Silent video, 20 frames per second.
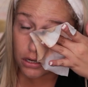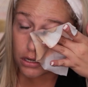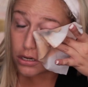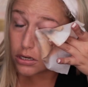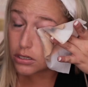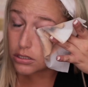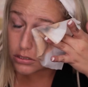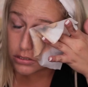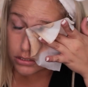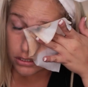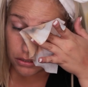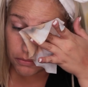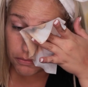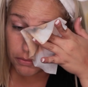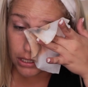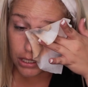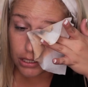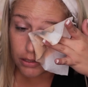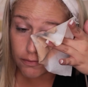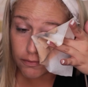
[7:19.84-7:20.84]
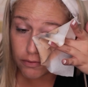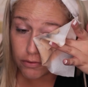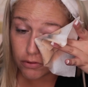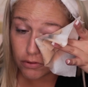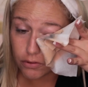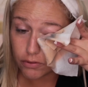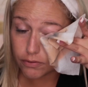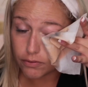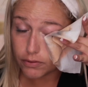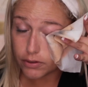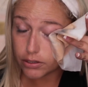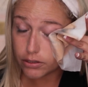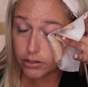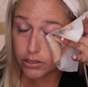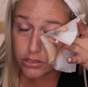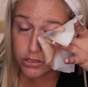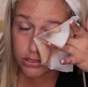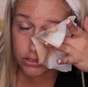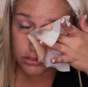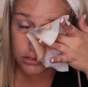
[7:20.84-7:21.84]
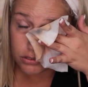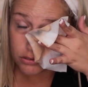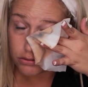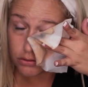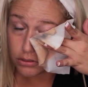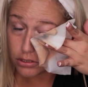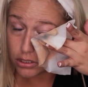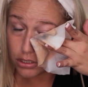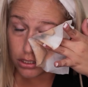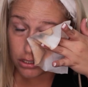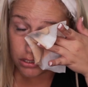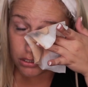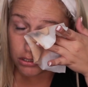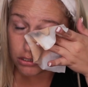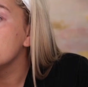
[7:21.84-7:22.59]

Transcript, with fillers: I just go back and forth very gently